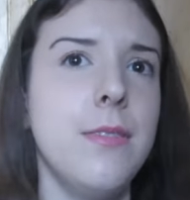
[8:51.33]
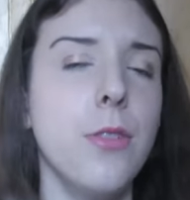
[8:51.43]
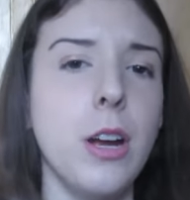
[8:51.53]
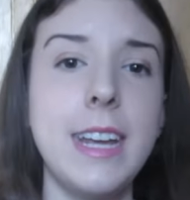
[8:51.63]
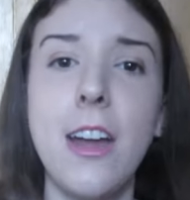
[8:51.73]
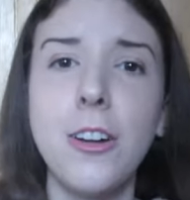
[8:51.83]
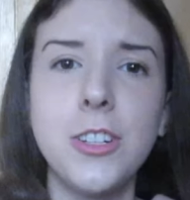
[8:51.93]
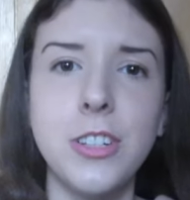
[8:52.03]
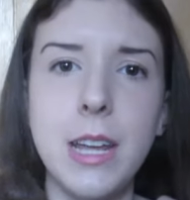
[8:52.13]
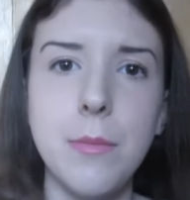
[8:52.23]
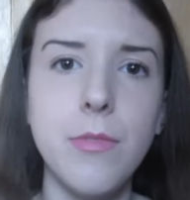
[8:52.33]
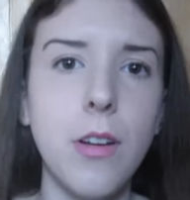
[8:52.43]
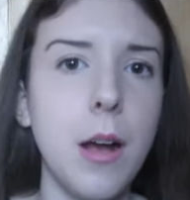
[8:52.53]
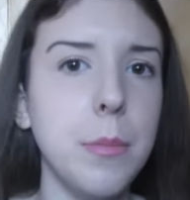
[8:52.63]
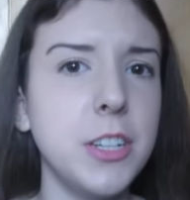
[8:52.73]
for a character name
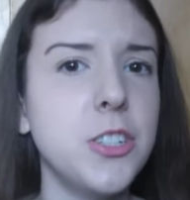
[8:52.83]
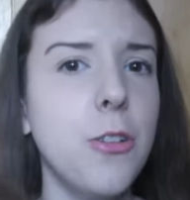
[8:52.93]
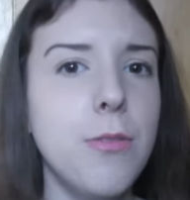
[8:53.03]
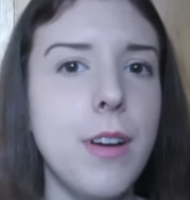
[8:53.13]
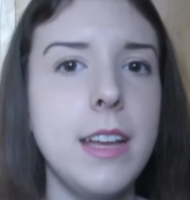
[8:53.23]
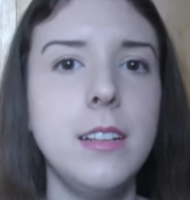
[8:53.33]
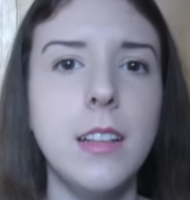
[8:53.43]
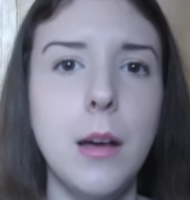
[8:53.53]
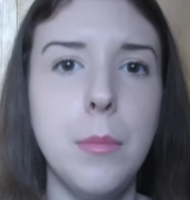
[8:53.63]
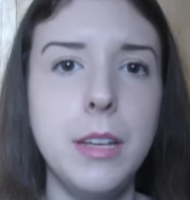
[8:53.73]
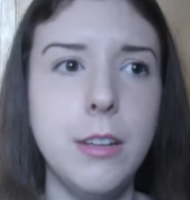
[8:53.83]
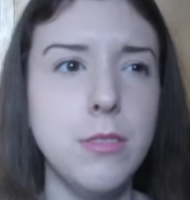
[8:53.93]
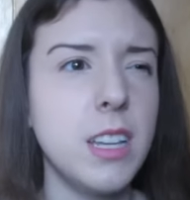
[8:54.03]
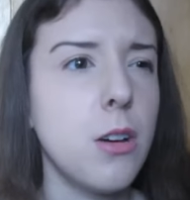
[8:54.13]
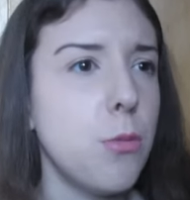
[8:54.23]
from the show Fight Club. He
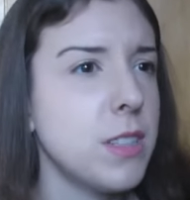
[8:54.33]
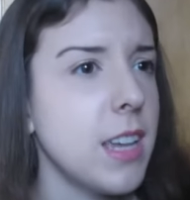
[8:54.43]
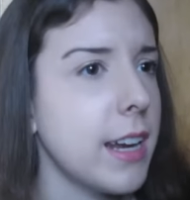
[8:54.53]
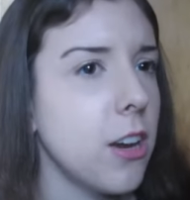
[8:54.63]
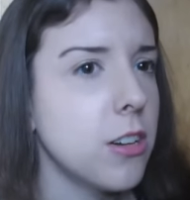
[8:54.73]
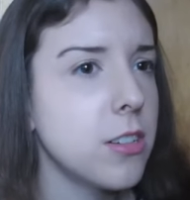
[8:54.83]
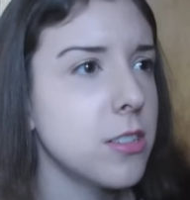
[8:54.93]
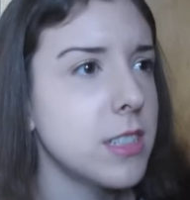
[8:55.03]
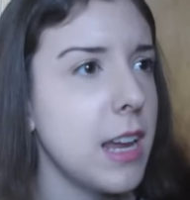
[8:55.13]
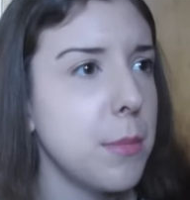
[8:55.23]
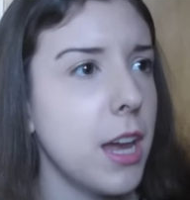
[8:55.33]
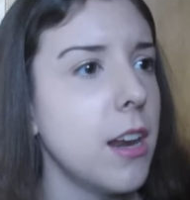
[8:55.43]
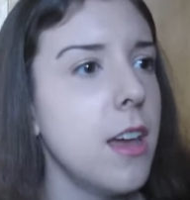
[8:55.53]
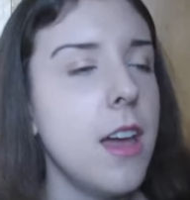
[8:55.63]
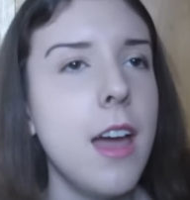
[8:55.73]
was like, "Oh, what's that character's name
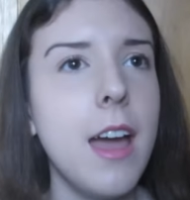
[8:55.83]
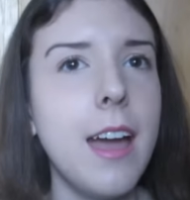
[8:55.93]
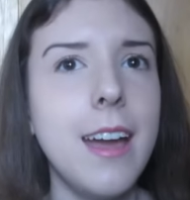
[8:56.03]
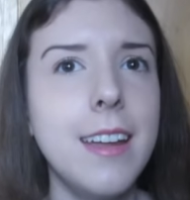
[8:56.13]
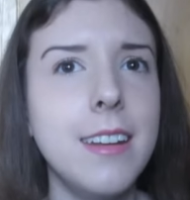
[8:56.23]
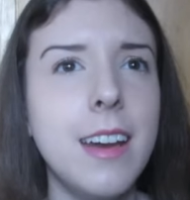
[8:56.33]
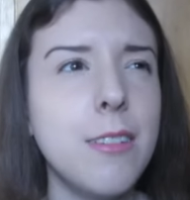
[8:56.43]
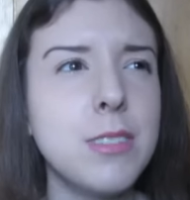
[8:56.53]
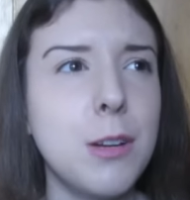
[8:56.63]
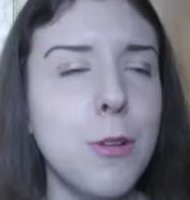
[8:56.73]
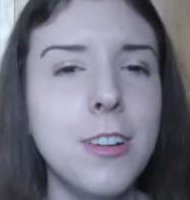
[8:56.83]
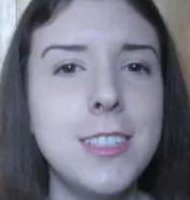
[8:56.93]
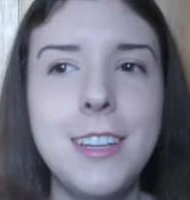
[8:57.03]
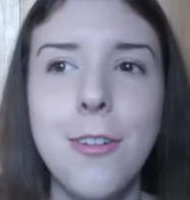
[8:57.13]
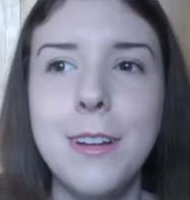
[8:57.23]
again?" And I was like, where
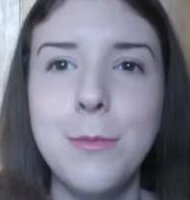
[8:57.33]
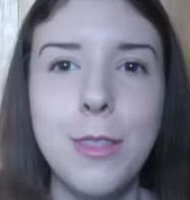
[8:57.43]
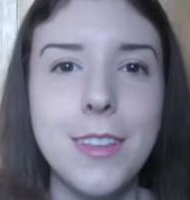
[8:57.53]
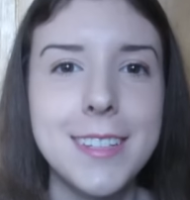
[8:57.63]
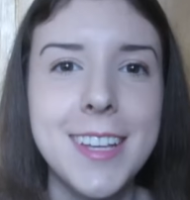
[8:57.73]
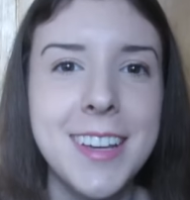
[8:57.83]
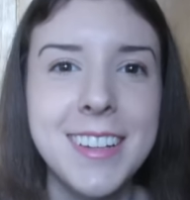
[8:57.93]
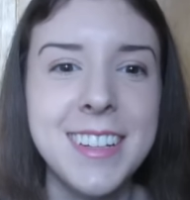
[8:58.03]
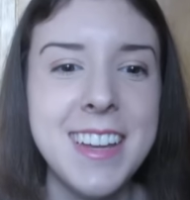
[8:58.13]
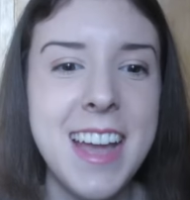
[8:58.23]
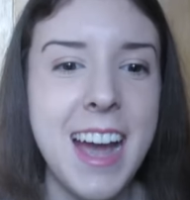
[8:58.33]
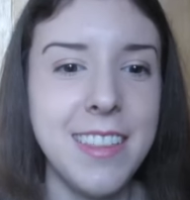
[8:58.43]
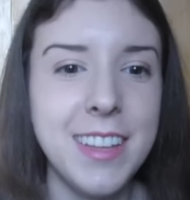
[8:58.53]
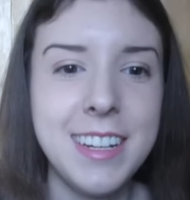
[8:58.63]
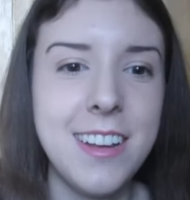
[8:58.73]
is he going with this?
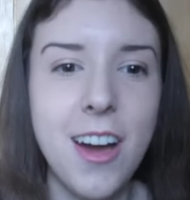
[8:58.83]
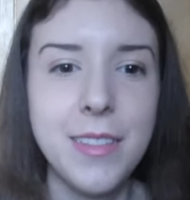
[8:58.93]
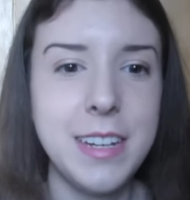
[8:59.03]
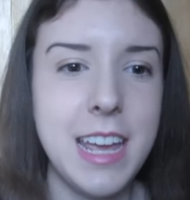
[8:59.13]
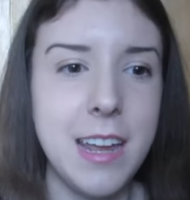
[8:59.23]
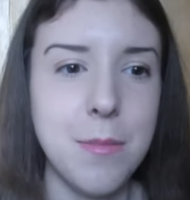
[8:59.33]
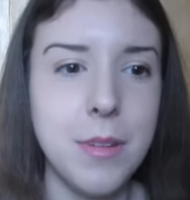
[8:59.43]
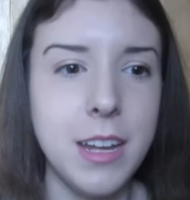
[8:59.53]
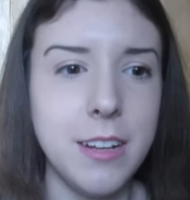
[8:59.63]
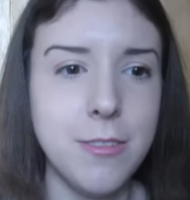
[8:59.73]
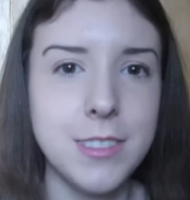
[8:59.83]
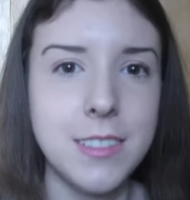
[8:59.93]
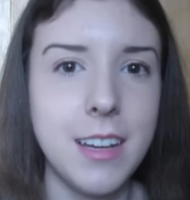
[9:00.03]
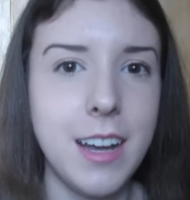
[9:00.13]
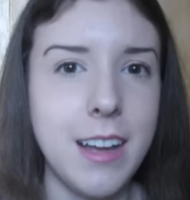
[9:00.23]
And then he got the name, and
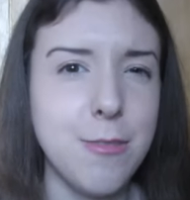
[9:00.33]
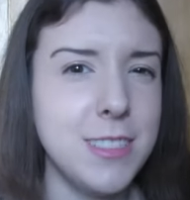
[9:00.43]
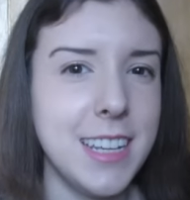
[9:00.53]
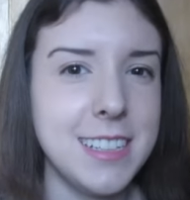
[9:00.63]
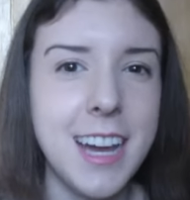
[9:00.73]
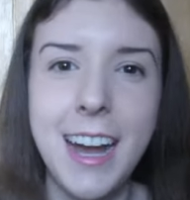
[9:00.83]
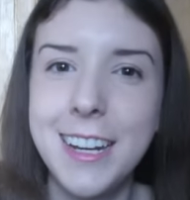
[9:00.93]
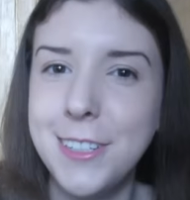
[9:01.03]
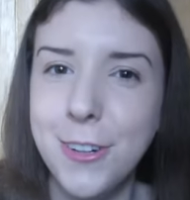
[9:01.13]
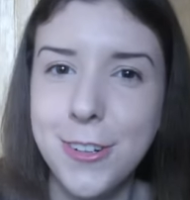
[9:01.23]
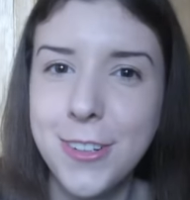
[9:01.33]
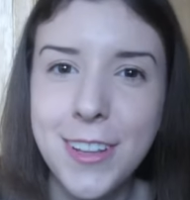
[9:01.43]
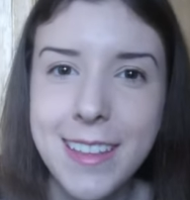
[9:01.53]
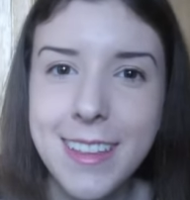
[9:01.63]
it was like Ty Durnall, I